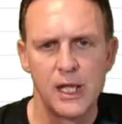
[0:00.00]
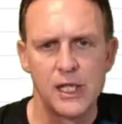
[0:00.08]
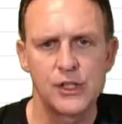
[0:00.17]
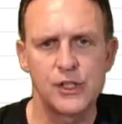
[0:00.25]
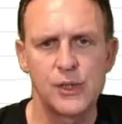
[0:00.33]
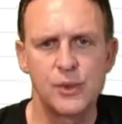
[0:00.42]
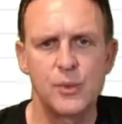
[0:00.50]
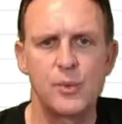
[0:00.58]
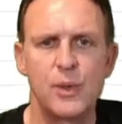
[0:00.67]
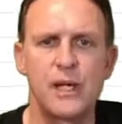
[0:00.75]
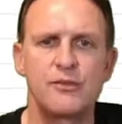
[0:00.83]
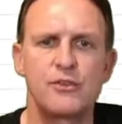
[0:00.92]
So
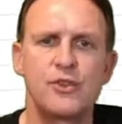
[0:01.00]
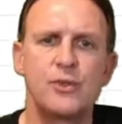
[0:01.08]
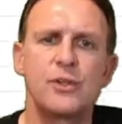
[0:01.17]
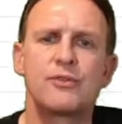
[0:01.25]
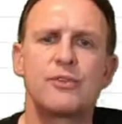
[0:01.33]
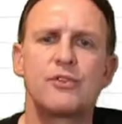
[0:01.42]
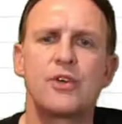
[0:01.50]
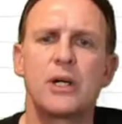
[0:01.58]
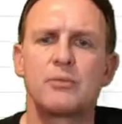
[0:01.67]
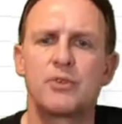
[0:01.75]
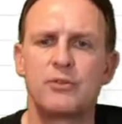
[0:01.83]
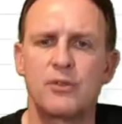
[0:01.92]
we have two different
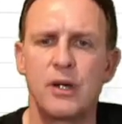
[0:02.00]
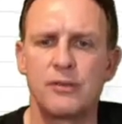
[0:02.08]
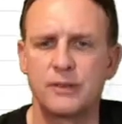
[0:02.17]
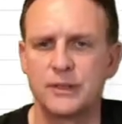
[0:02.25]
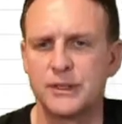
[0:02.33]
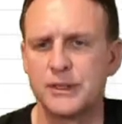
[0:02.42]
types of references.